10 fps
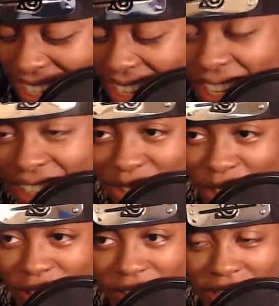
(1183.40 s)
I was
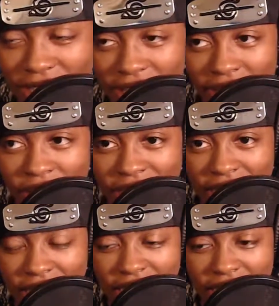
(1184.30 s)
talking about segment
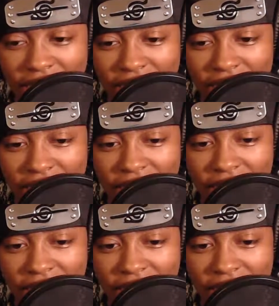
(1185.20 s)
changes.